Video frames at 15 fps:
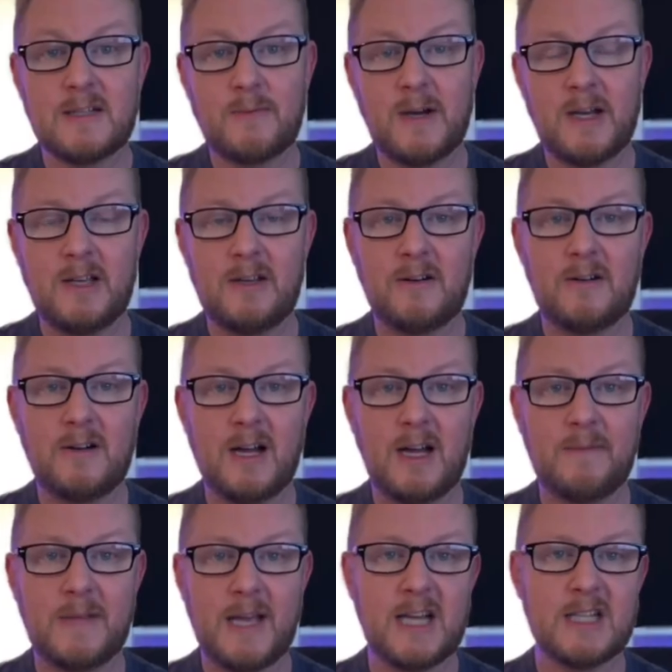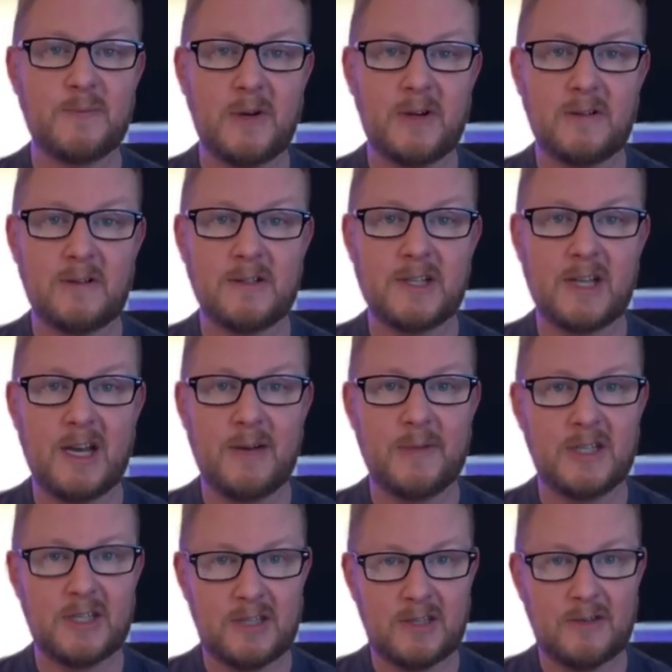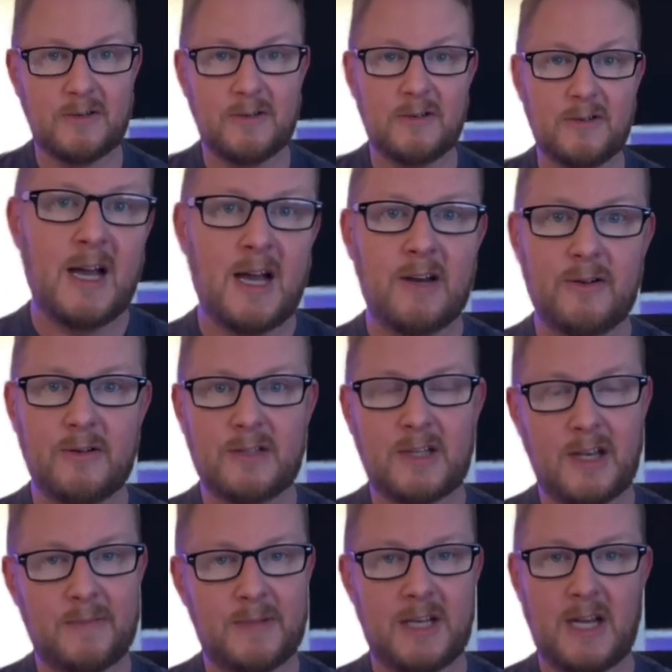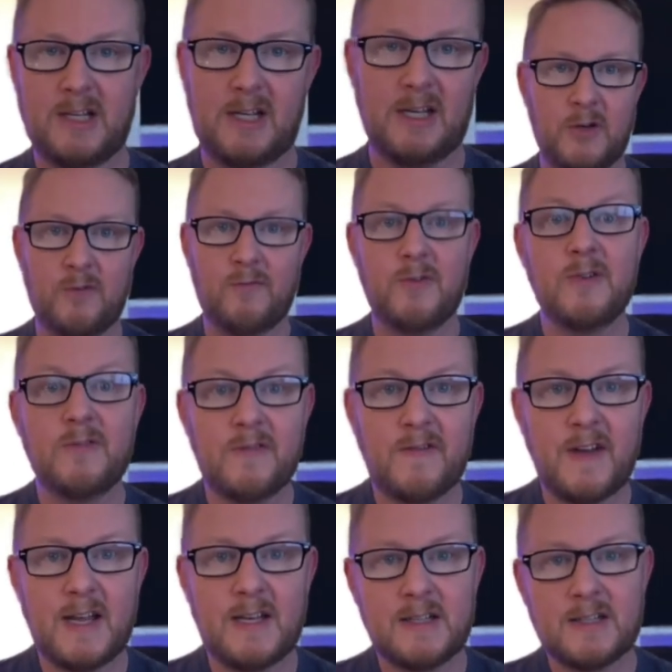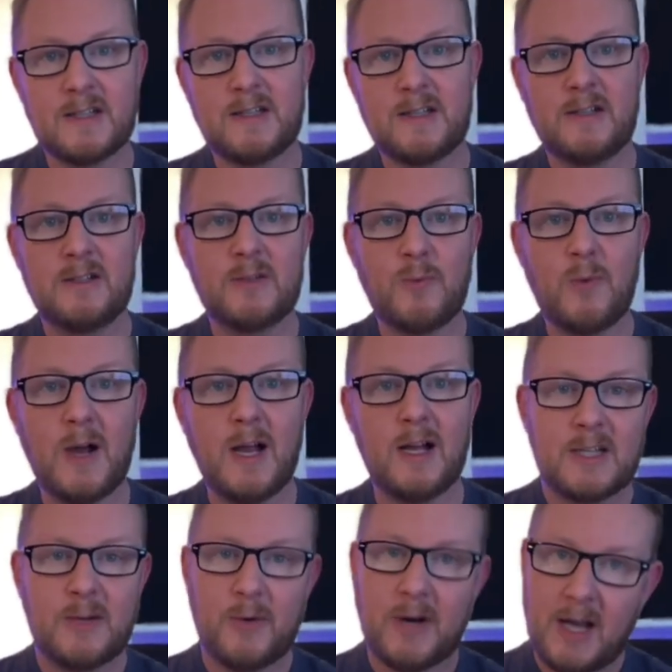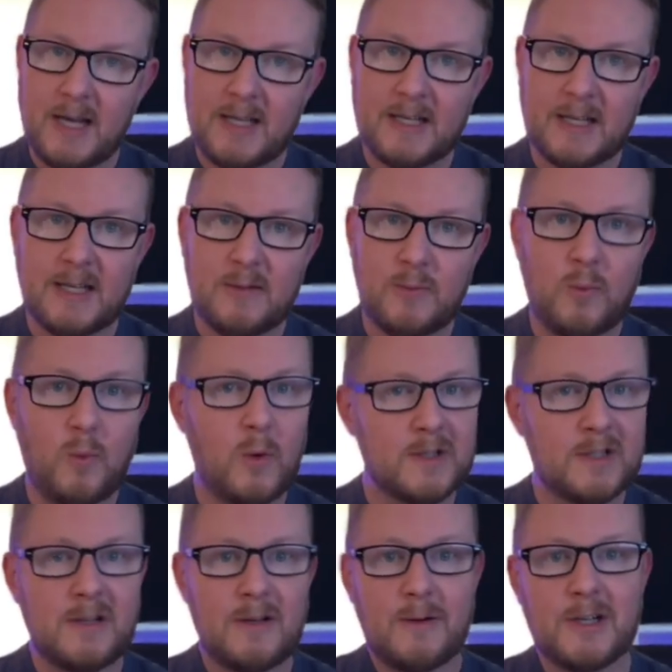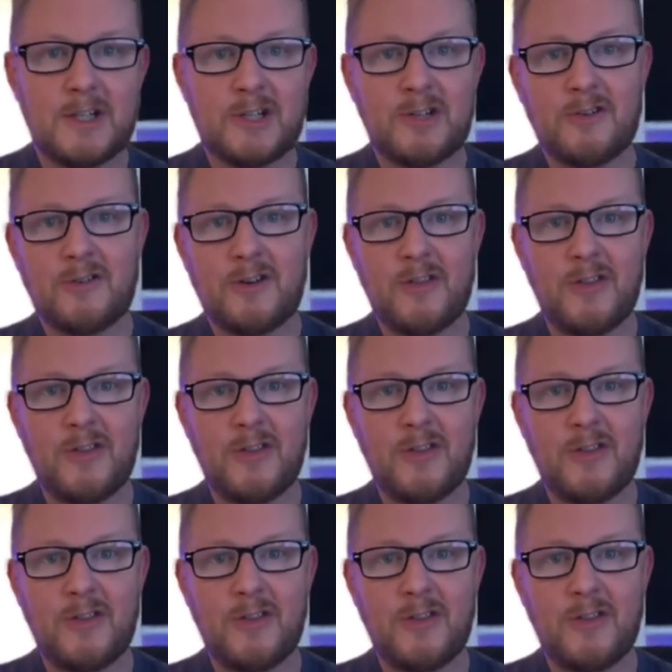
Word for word: where your um, gas bottles are going to be stored and also potentially roof vents as well. What I did wasn't quite sure on